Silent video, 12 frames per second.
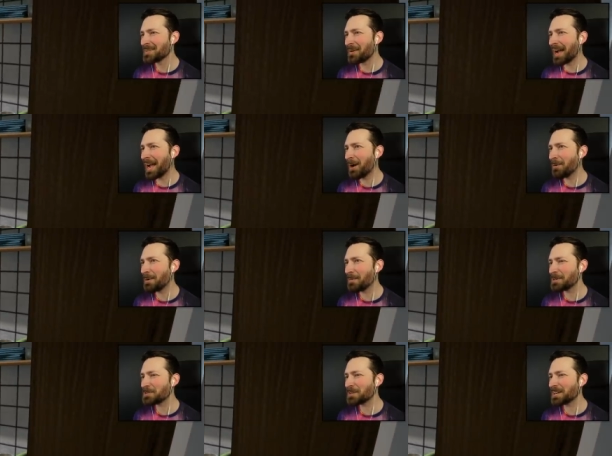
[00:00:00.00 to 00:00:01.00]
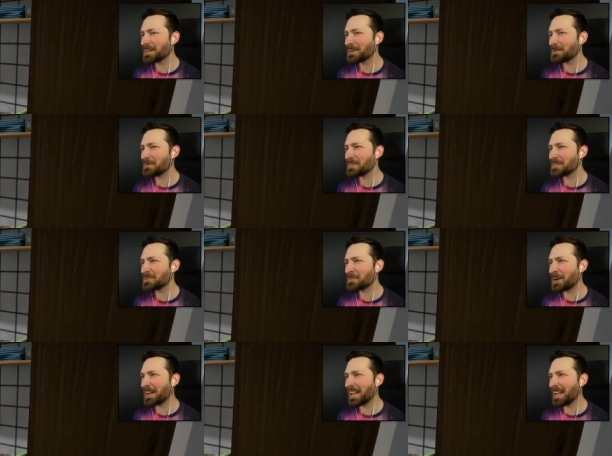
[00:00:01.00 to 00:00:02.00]
so how about we try to go this
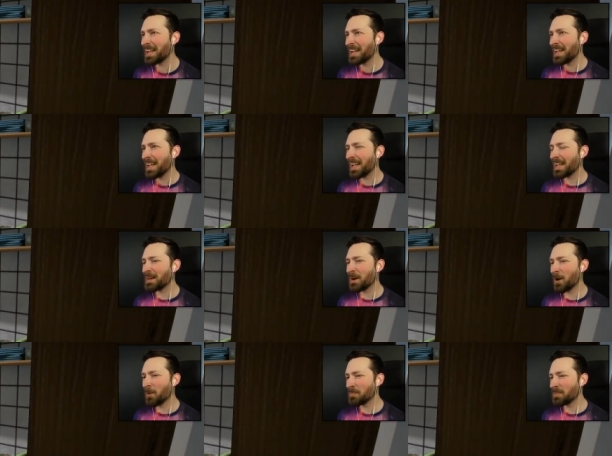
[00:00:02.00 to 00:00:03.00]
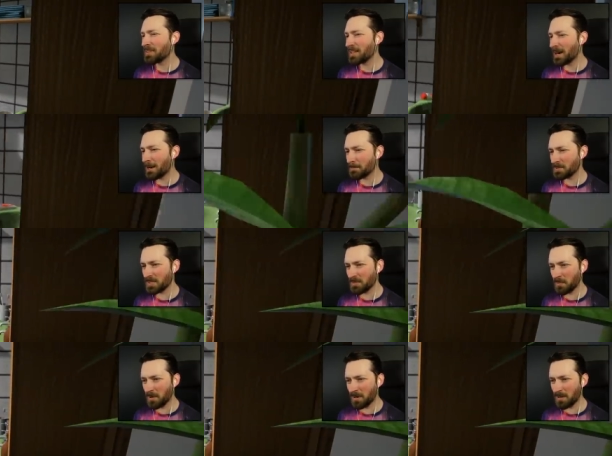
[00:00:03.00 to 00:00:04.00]
way and hope that the opposite
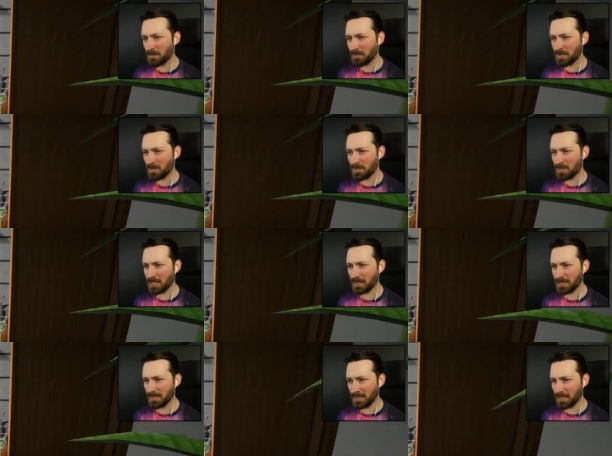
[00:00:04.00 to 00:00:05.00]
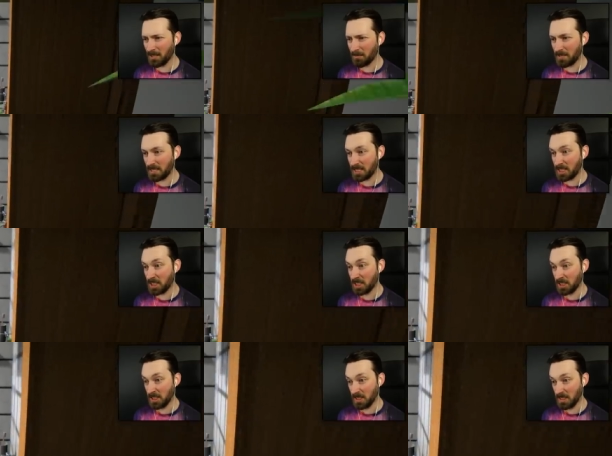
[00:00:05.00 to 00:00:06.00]
wall is just a little bit
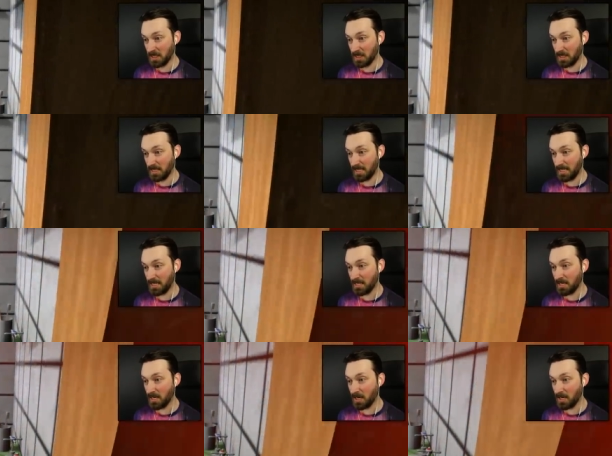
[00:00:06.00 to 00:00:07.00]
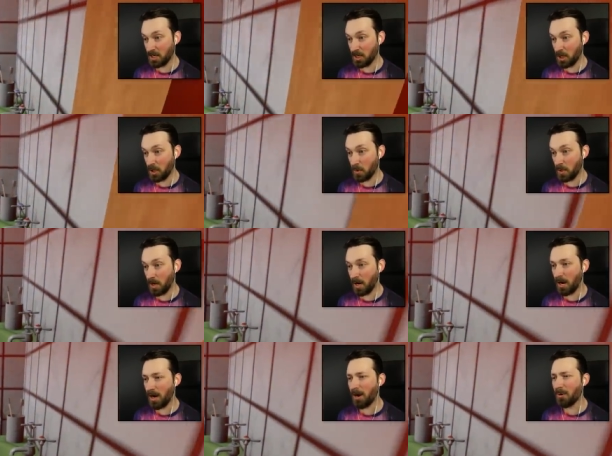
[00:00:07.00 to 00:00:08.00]
cleaner? New
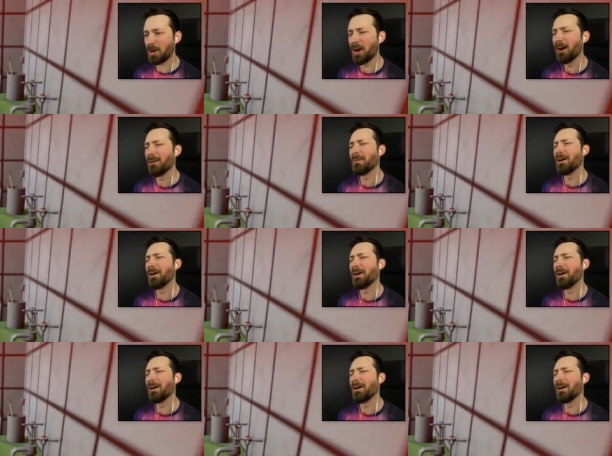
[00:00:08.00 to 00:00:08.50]
no, come